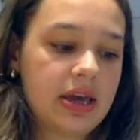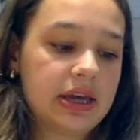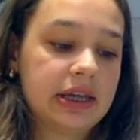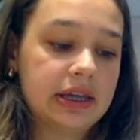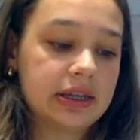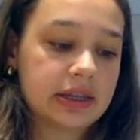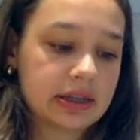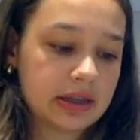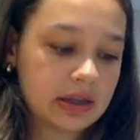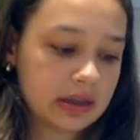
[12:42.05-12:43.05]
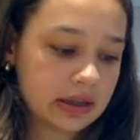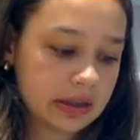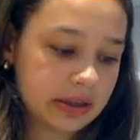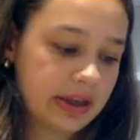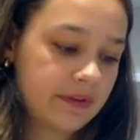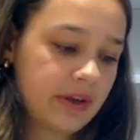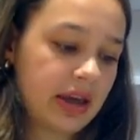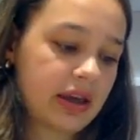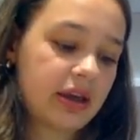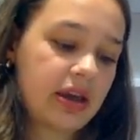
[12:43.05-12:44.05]
he's
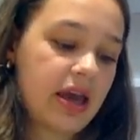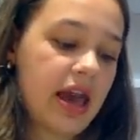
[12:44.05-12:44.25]
leaving,